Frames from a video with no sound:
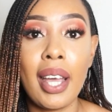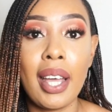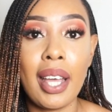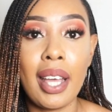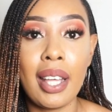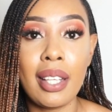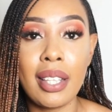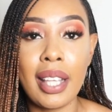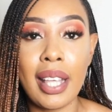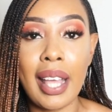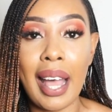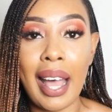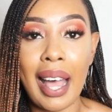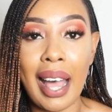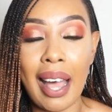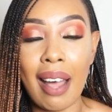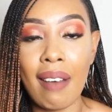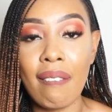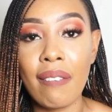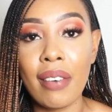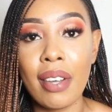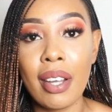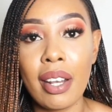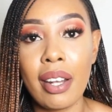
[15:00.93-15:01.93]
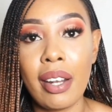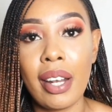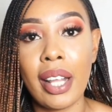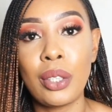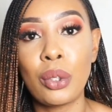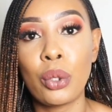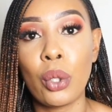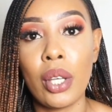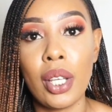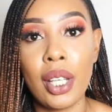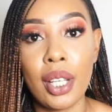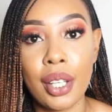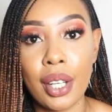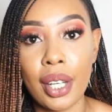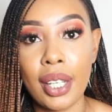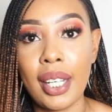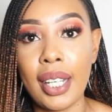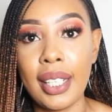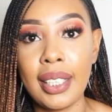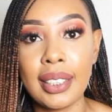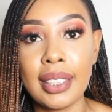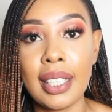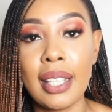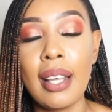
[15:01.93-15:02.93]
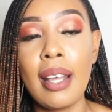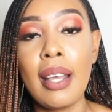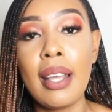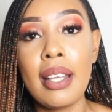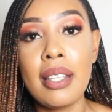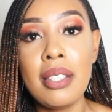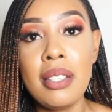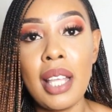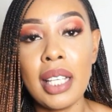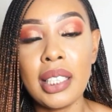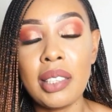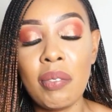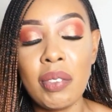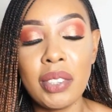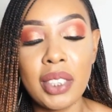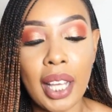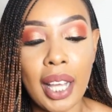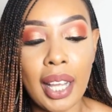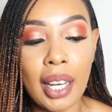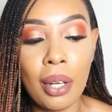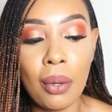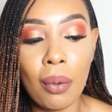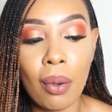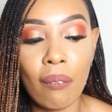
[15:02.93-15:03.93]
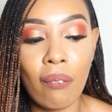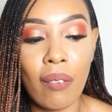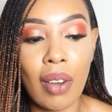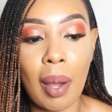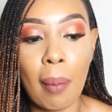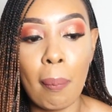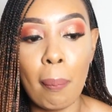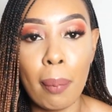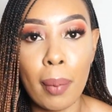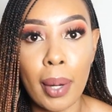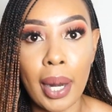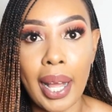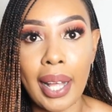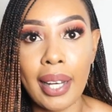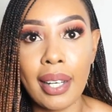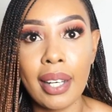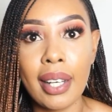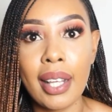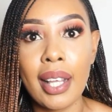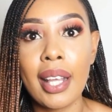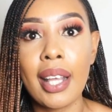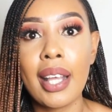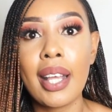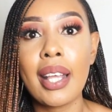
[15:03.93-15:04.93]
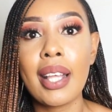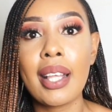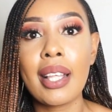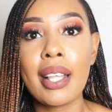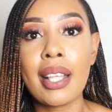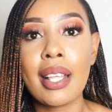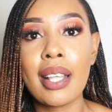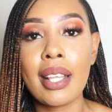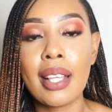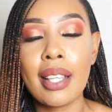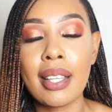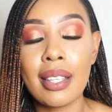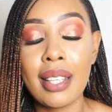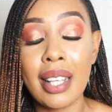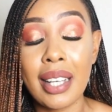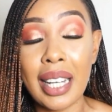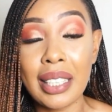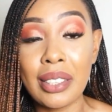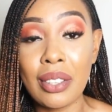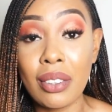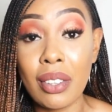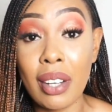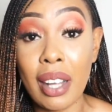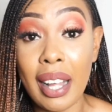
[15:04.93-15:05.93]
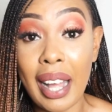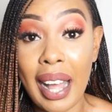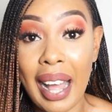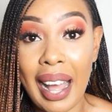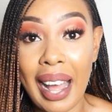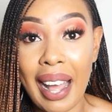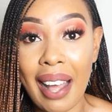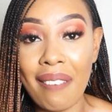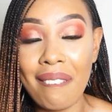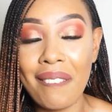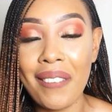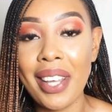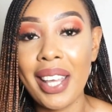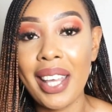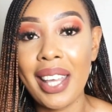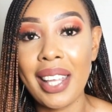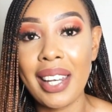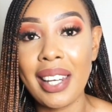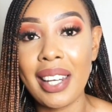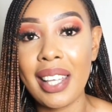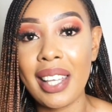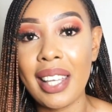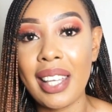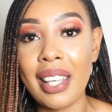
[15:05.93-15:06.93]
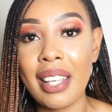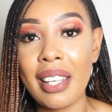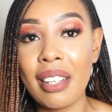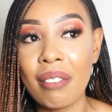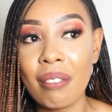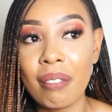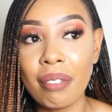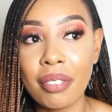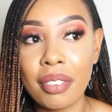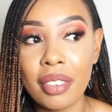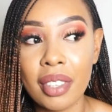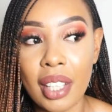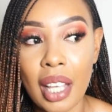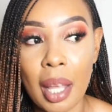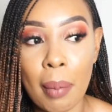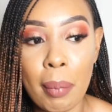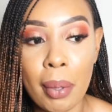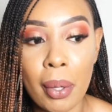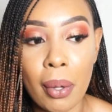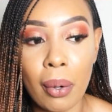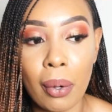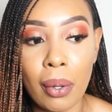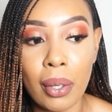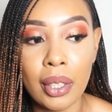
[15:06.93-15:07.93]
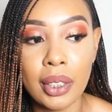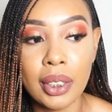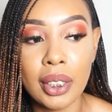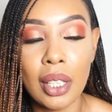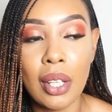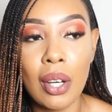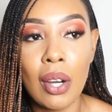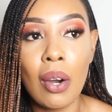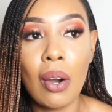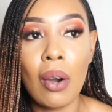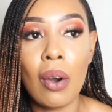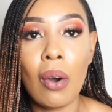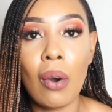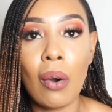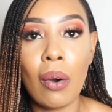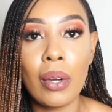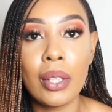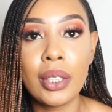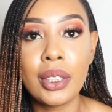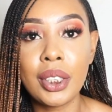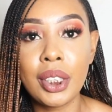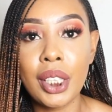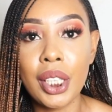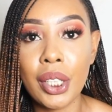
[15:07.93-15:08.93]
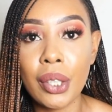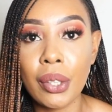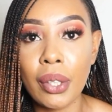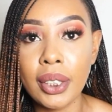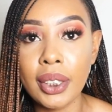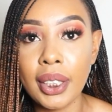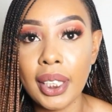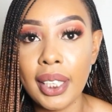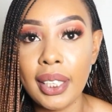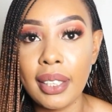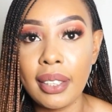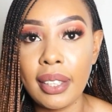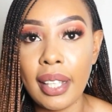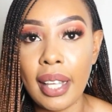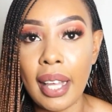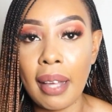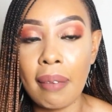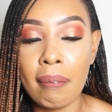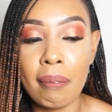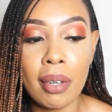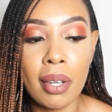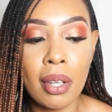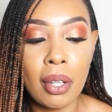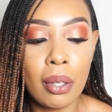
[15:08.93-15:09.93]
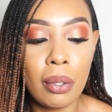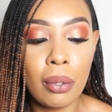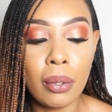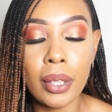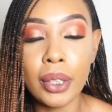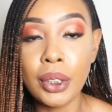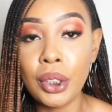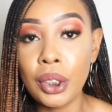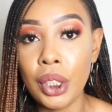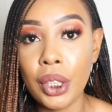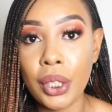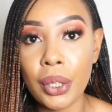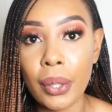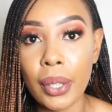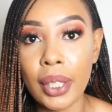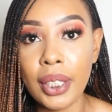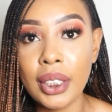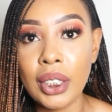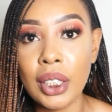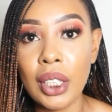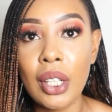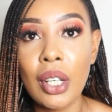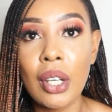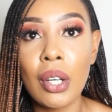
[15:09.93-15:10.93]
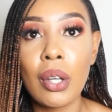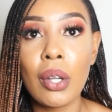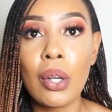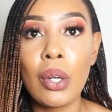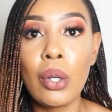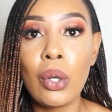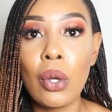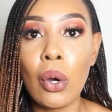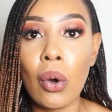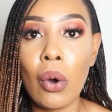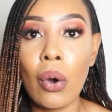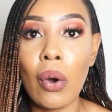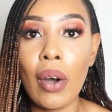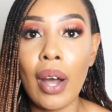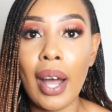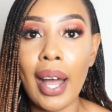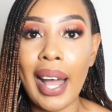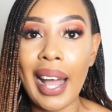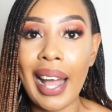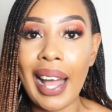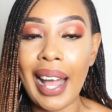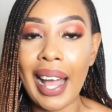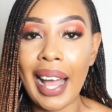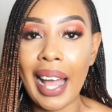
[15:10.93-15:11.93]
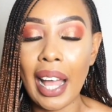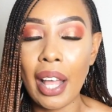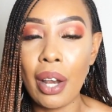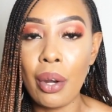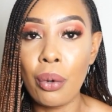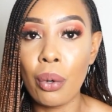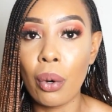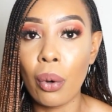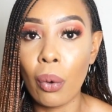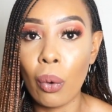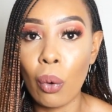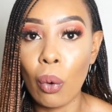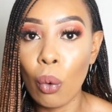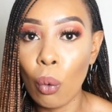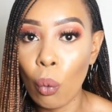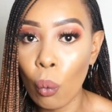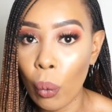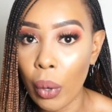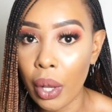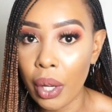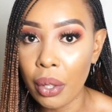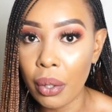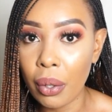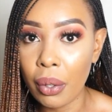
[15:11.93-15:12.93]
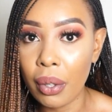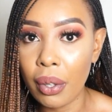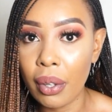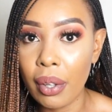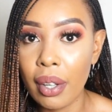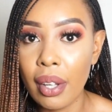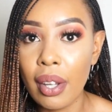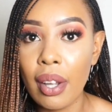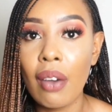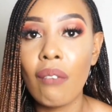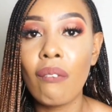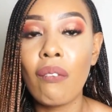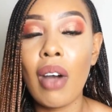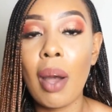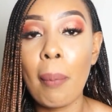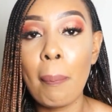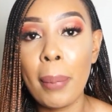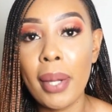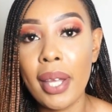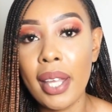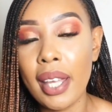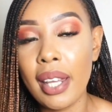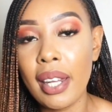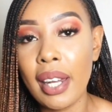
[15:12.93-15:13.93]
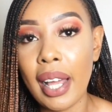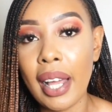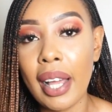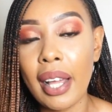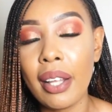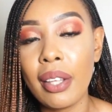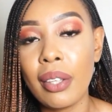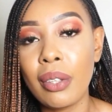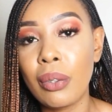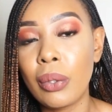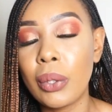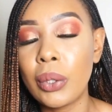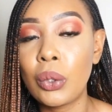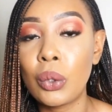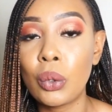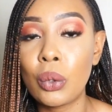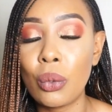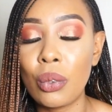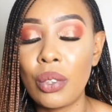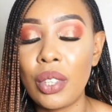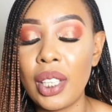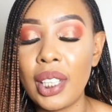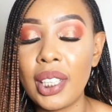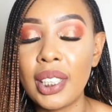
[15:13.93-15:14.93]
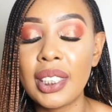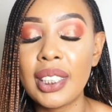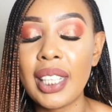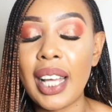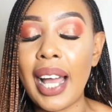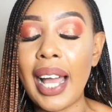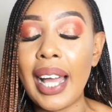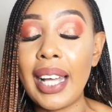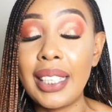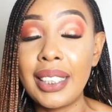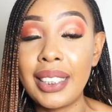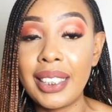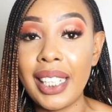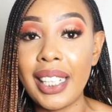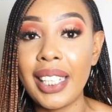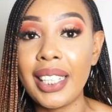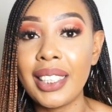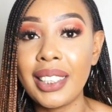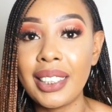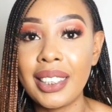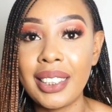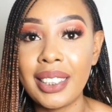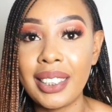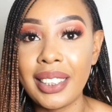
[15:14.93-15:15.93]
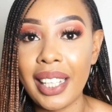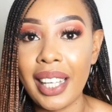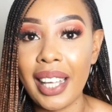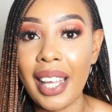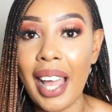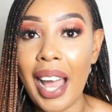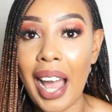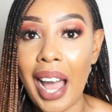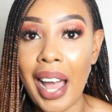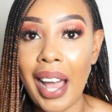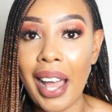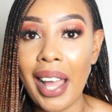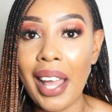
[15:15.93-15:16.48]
and they have natural ingredients. Just basically look for a brand that does not have any chemicals or steroids in them. No steroids, no hydroquinone. For a beginner, those two things I say stay,